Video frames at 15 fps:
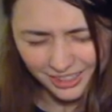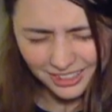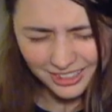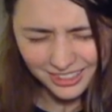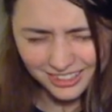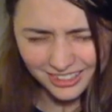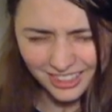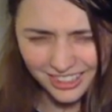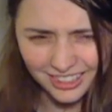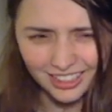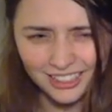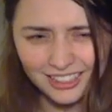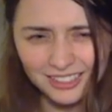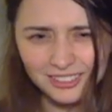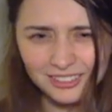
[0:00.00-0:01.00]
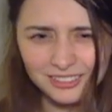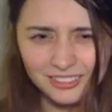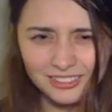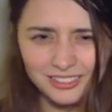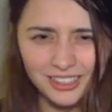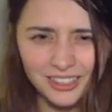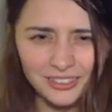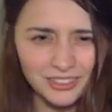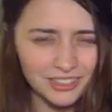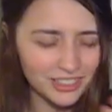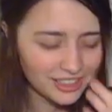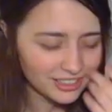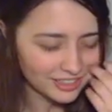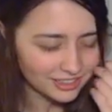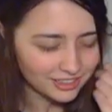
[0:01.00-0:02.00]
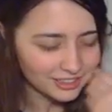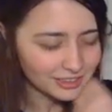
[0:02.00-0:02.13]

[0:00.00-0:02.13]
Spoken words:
do you say that in an Irish accent?